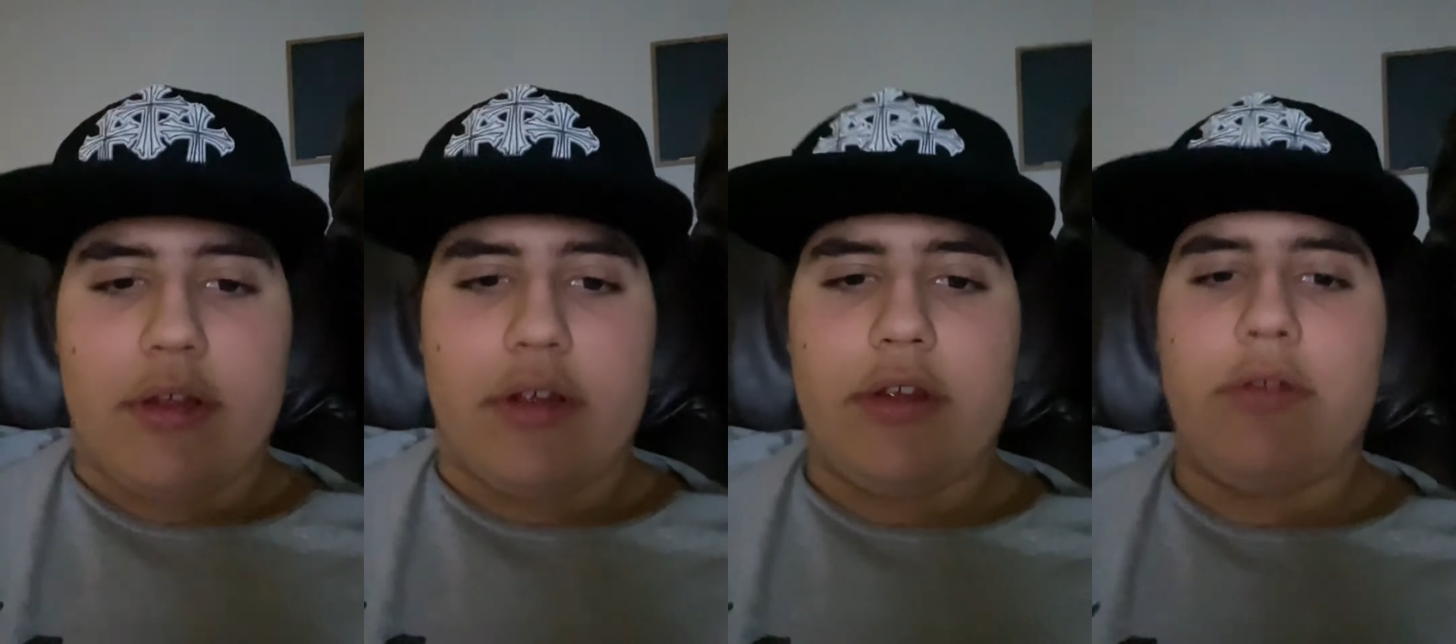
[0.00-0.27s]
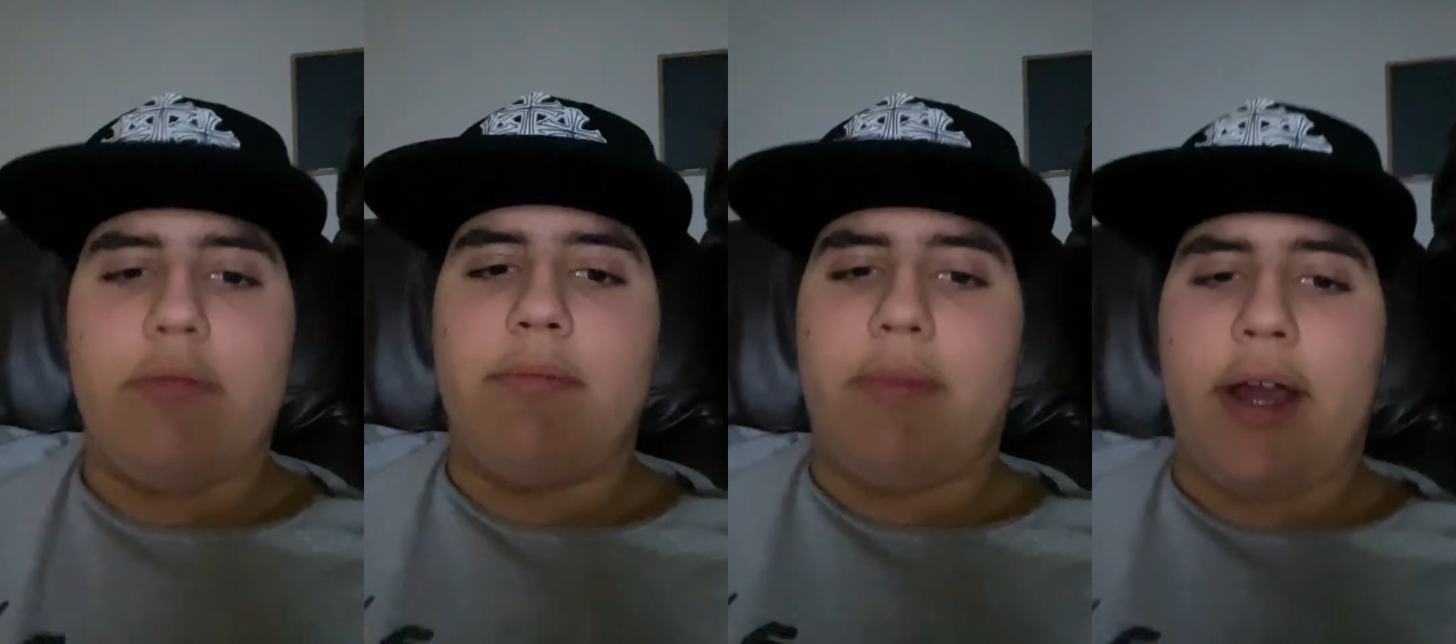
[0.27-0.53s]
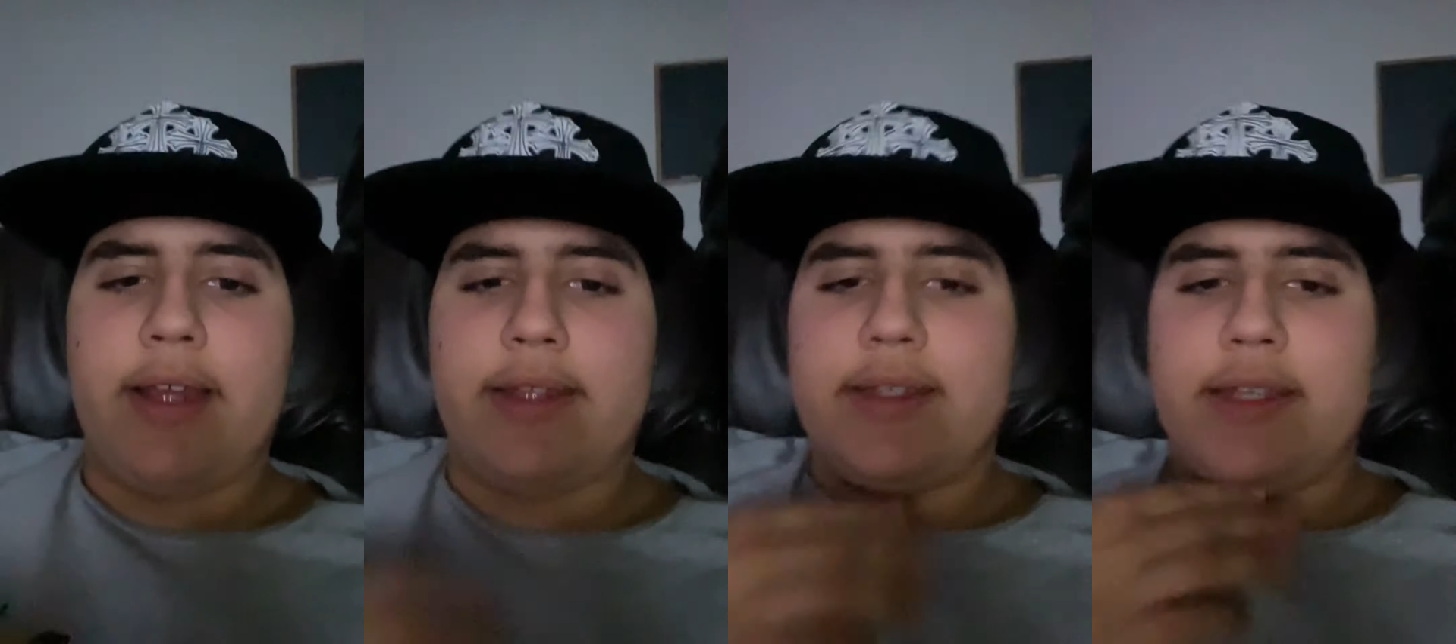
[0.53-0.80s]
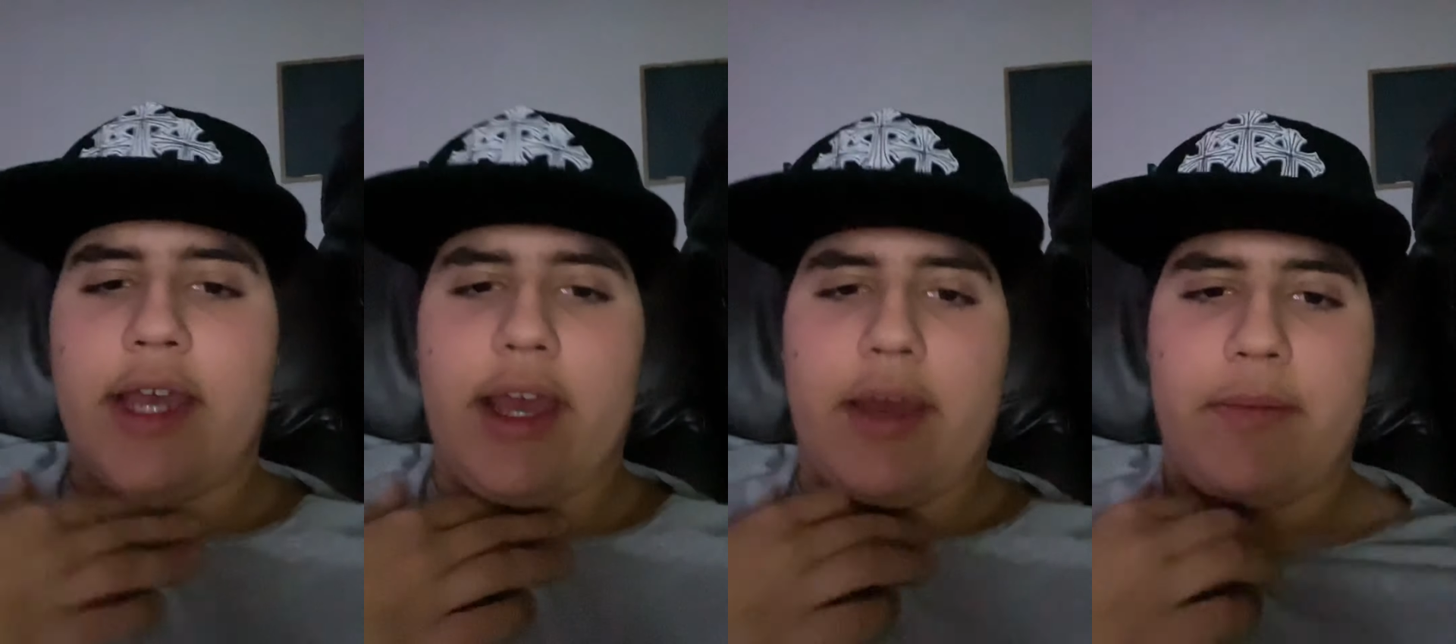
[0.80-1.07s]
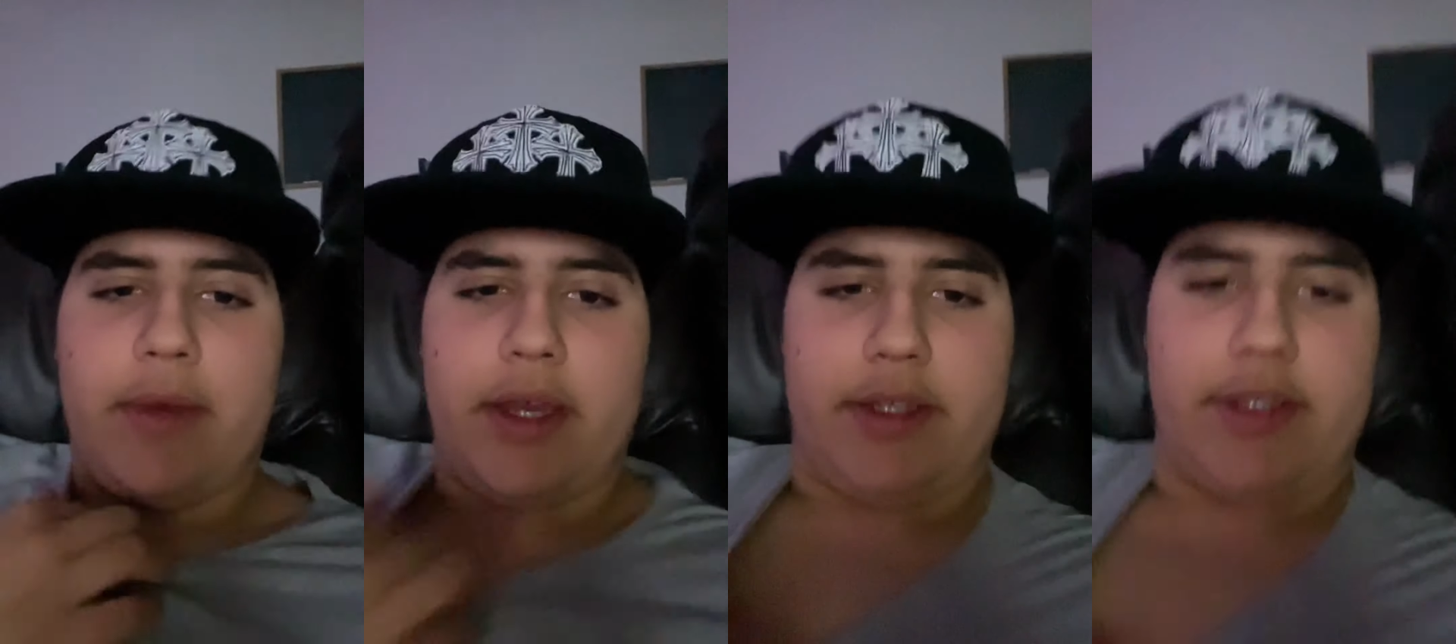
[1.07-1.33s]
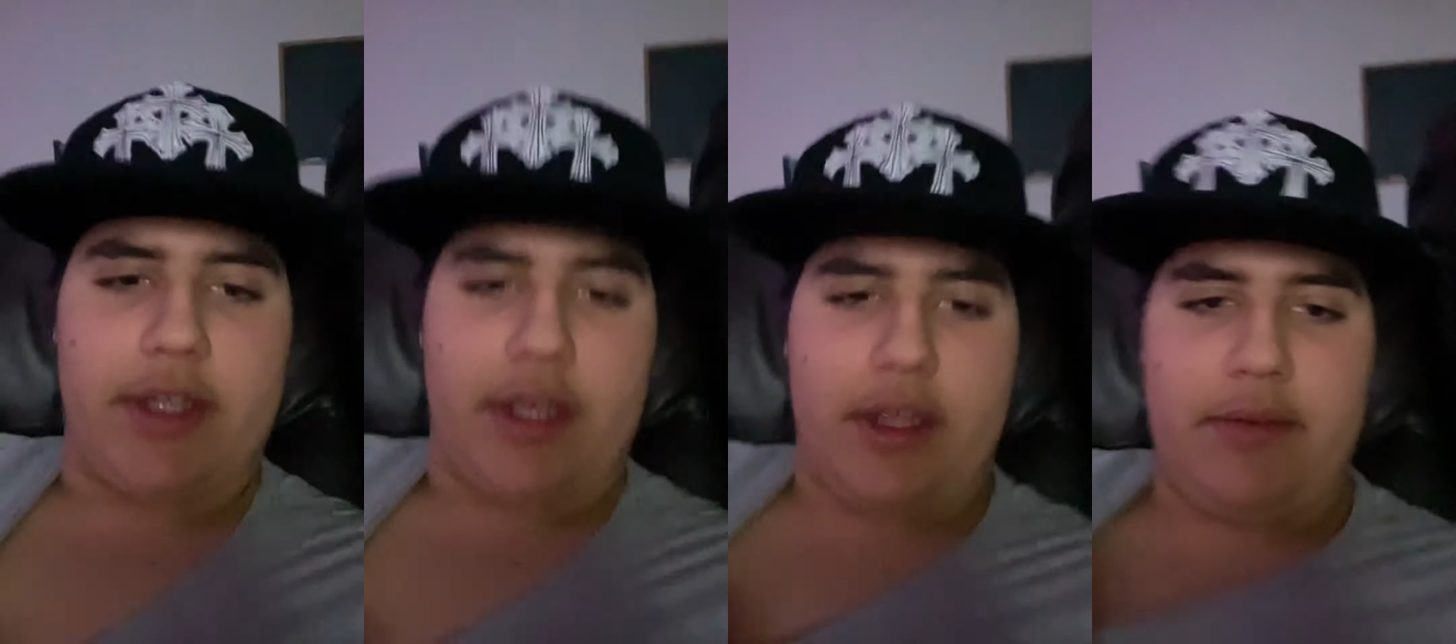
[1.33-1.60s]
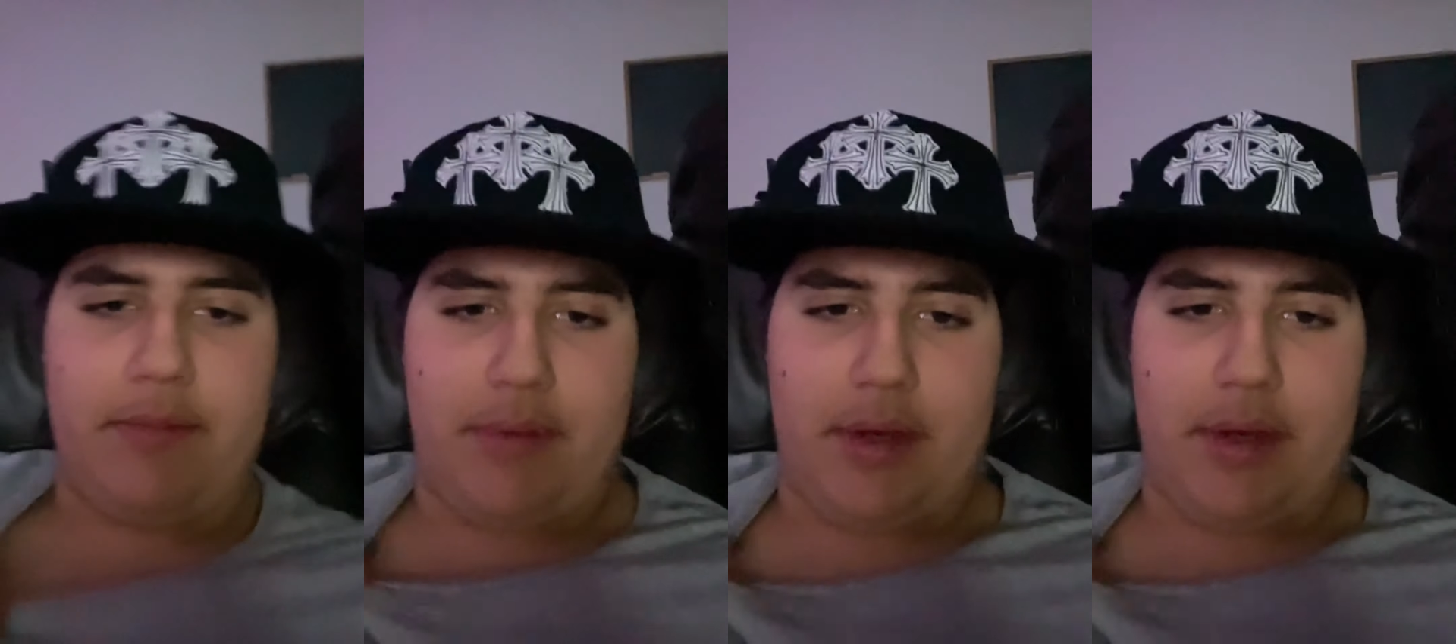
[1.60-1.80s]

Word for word: you might say I'm 18,